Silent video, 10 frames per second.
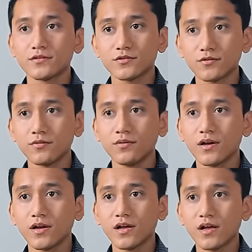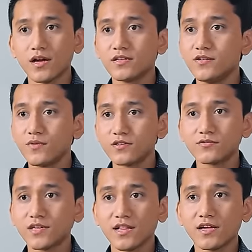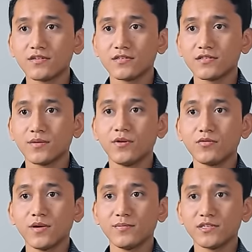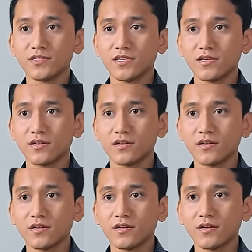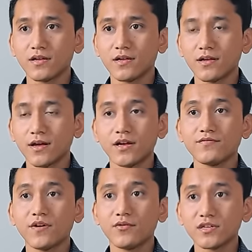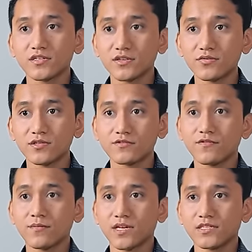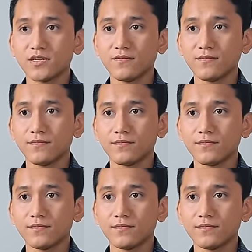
So, I didn't want to tell others about my mistake. I found excuses for myself.